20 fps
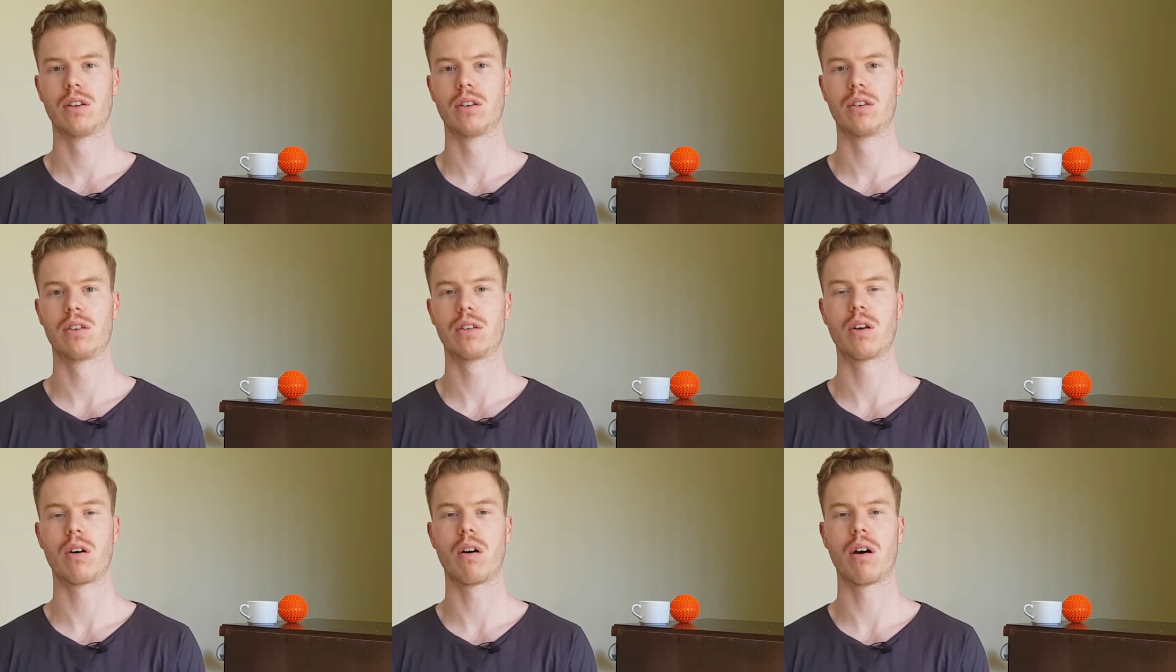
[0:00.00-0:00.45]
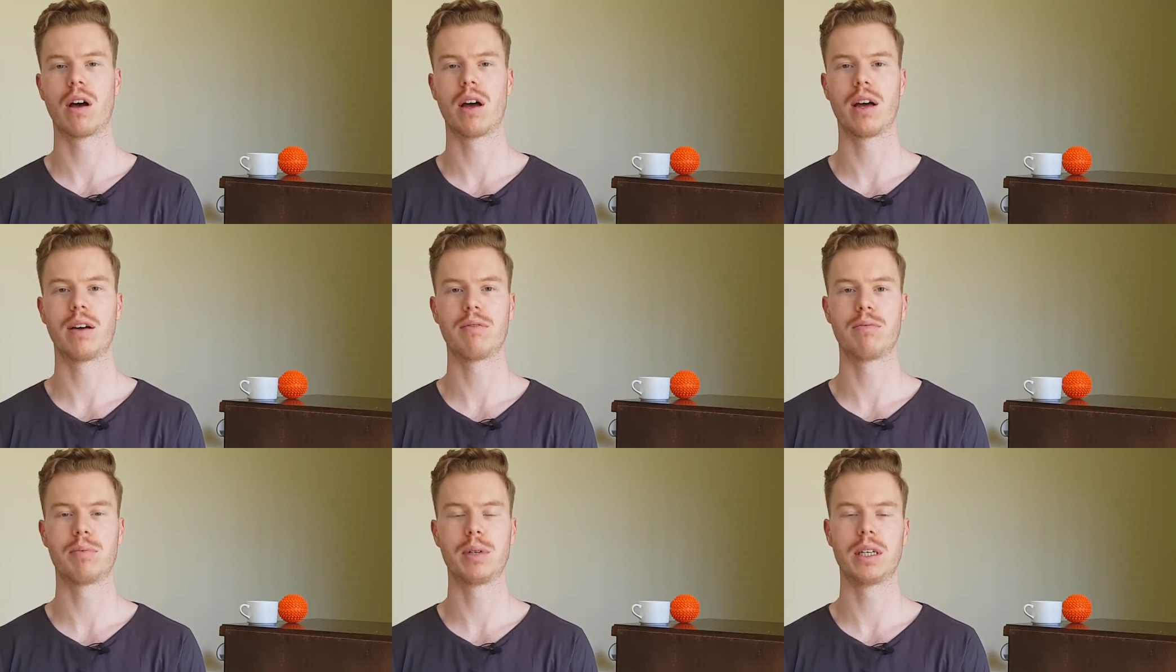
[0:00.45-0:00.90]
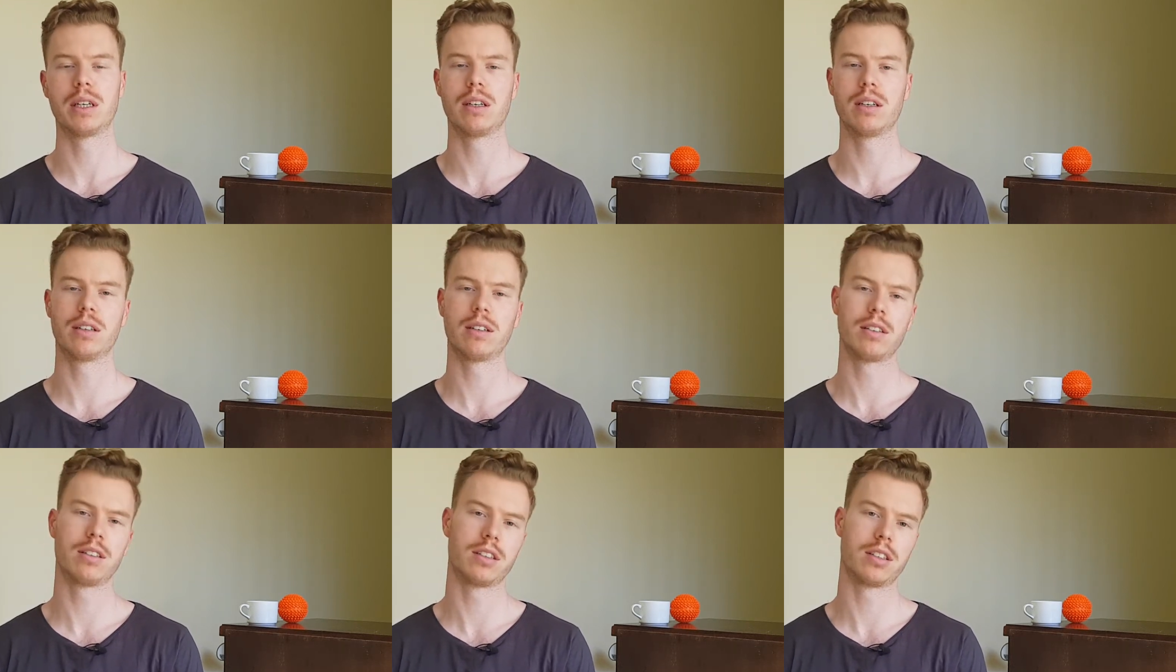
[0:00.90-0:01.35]
So I have
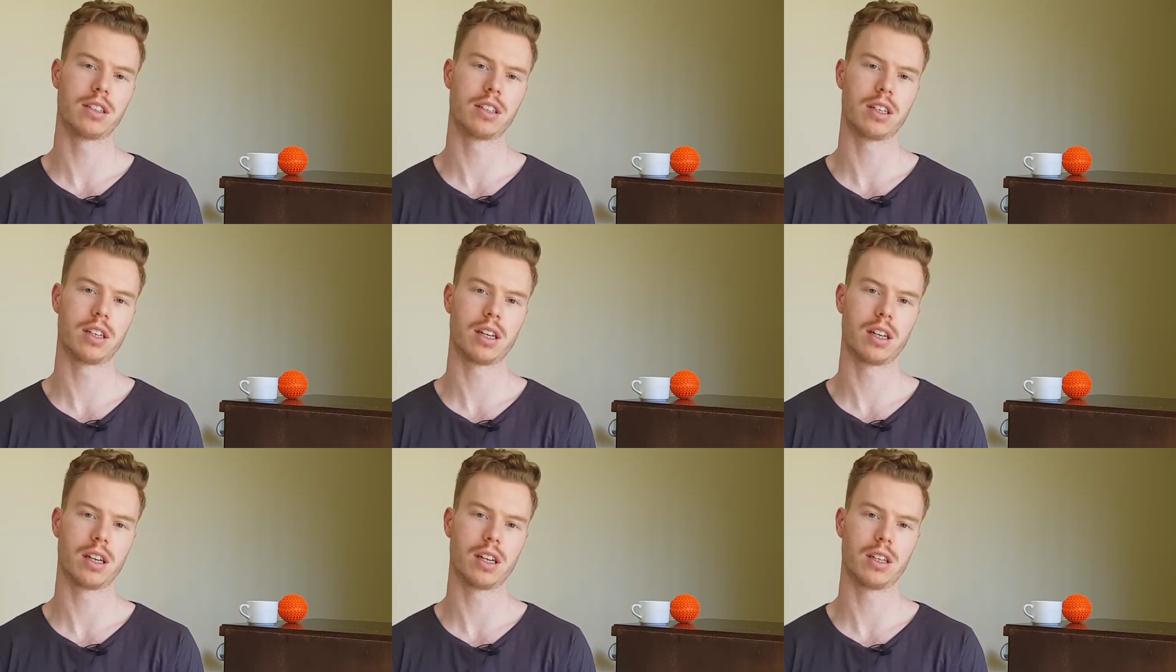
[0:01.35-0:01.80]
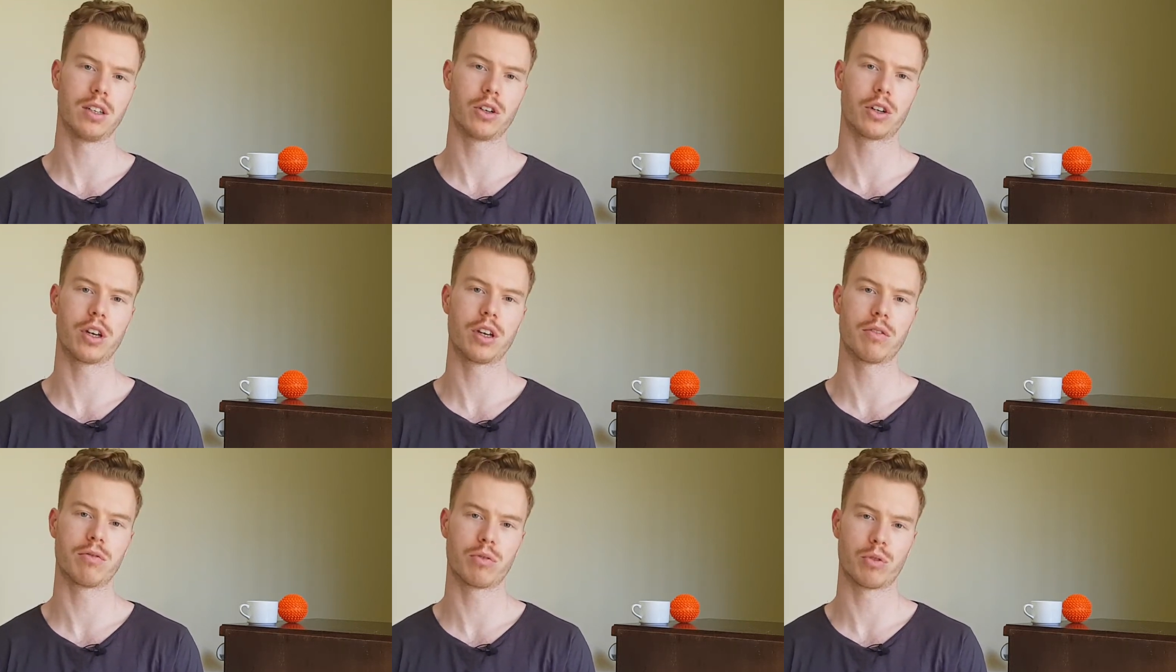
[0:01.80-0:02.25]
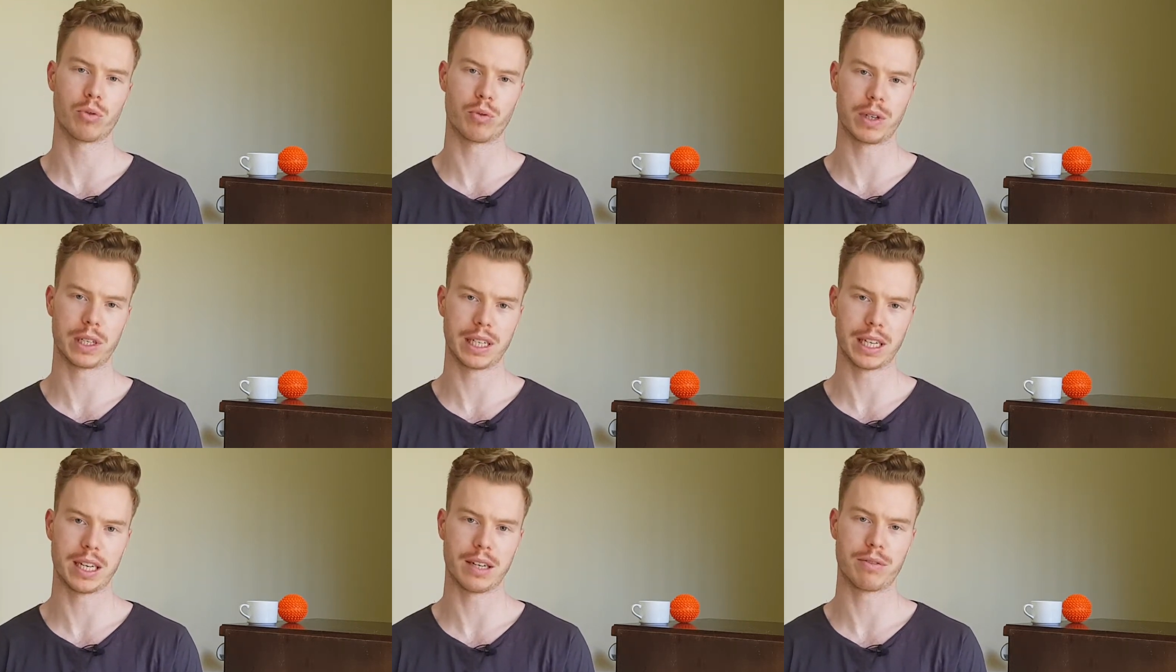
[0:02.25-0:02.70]
been looking for
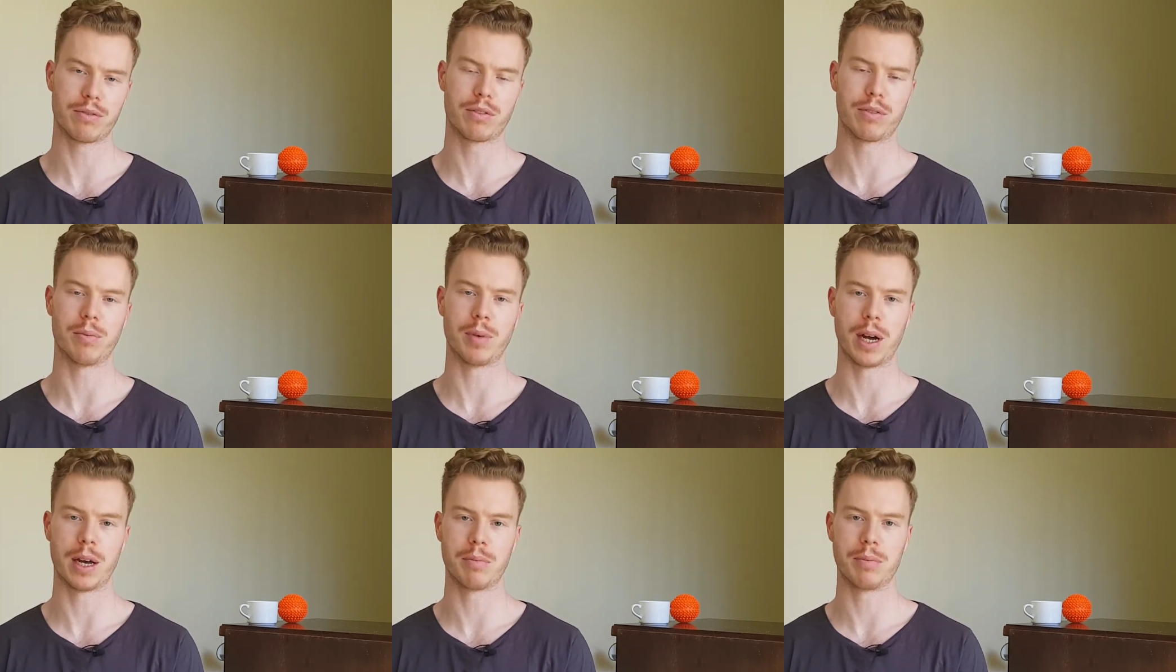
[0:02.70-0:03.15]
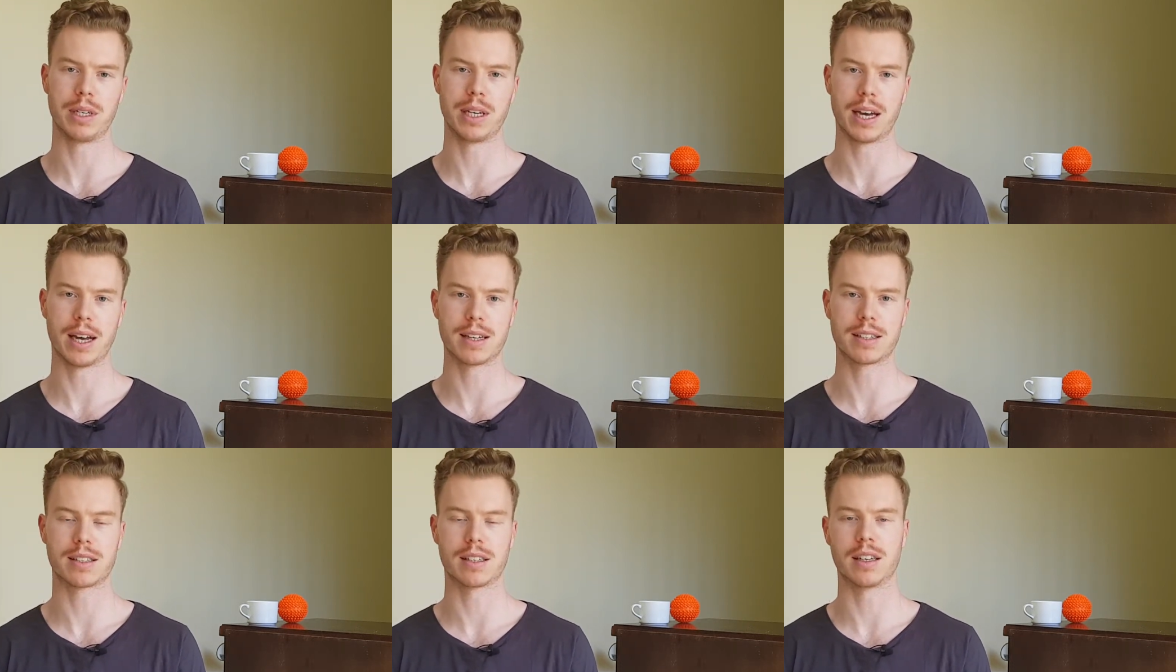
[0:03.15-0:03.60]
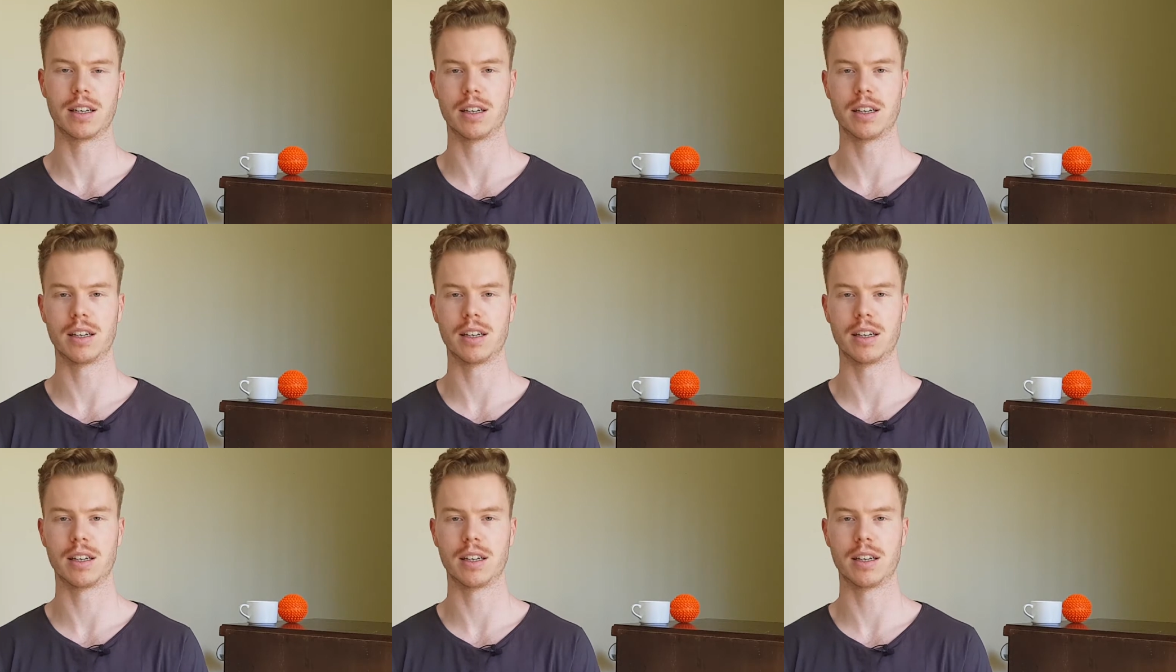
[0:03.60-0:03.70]
relief from IBS,